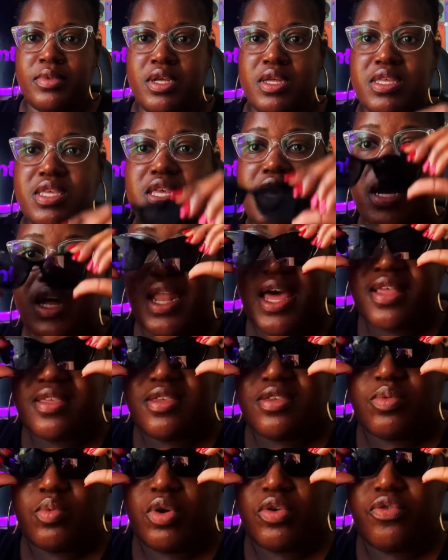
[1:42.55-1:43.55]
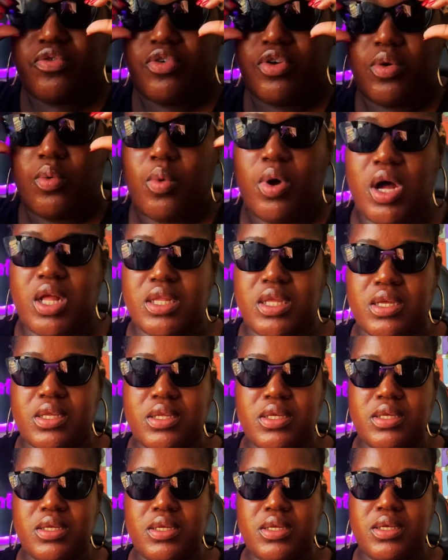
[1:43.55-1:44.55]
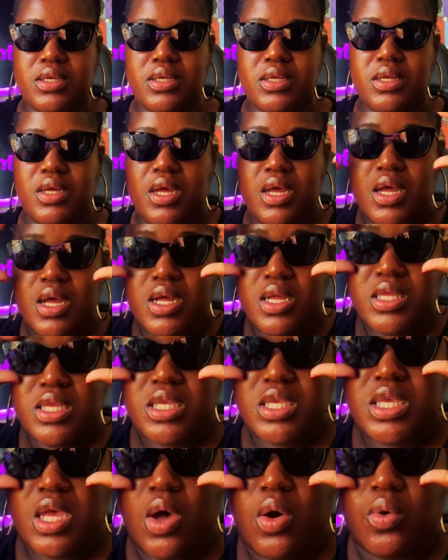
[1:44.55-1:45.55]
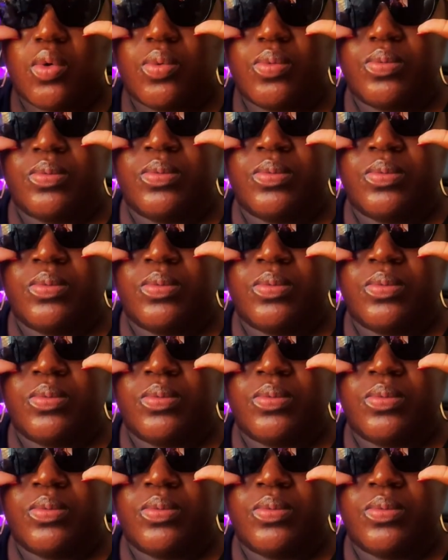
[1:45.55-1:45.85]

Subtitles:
sunglasses one for the Wanda. So